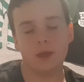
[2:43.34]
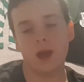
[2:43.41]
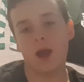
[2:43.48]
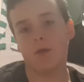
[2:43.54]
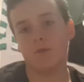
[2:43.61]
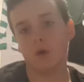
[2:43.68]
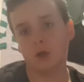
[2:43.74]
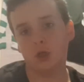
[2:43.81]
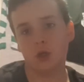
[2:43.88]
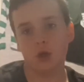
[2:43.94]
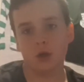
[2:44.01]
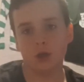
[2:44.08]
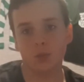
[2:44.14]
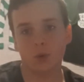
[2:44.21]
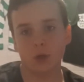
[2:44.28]
Rod Stewart
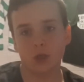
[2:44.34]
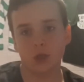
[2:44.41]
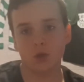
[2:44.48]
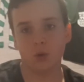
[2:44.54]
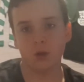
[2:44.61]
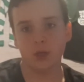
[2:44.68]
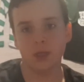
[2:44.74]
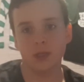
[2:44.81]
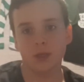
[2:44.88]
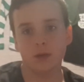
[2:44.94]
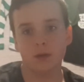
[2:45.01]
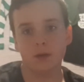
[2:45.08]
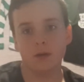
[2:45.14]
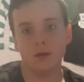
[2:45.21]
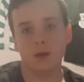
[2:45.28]
supports the Tories,
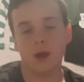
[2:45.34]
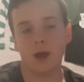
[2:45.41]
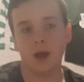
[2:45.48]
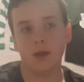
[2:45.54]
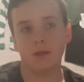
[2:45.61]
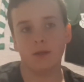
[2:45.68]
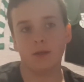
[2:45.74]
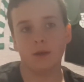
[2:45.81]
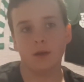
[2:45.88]
and